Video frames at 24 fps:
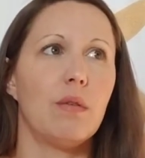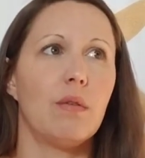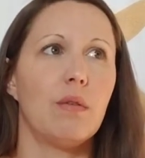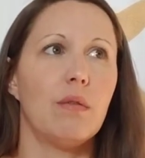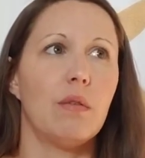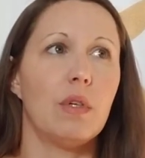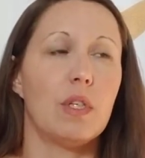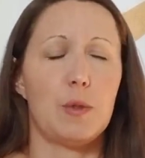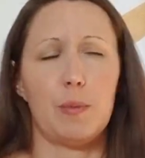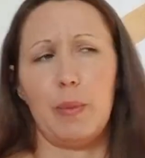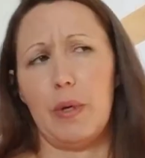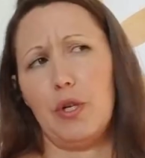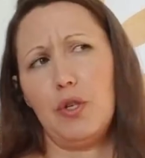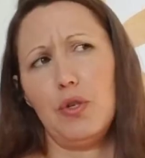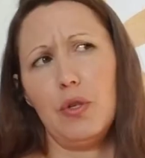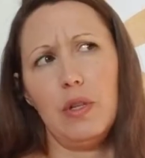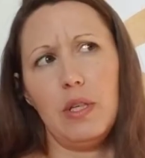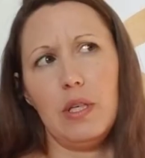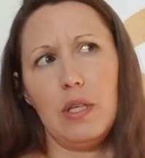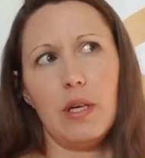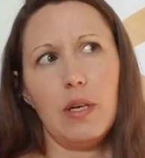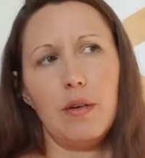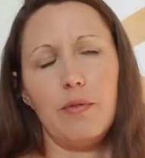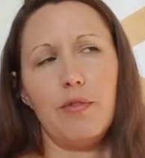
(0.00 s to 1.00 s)

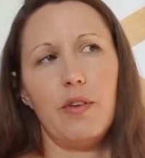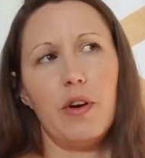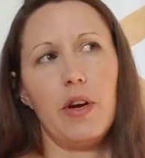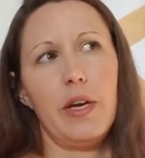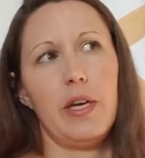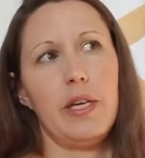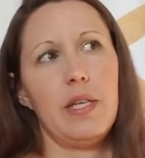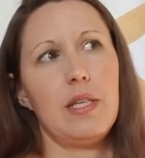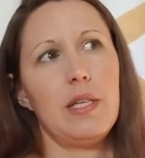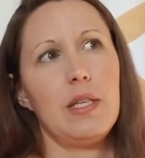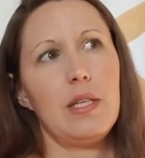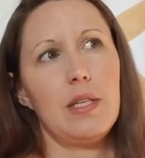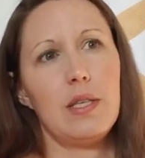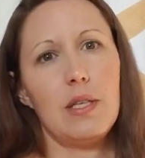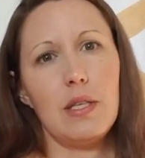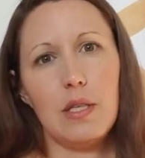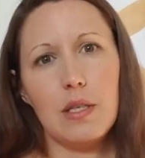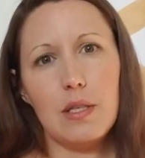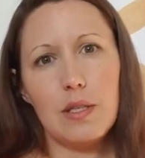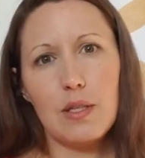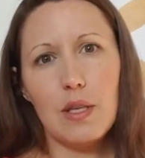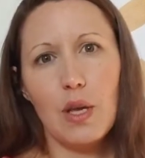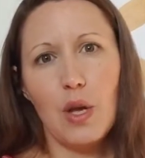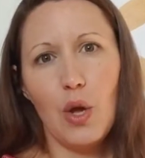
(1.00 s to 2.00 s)
especially I find is,
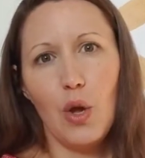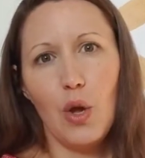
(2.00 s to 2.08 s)
is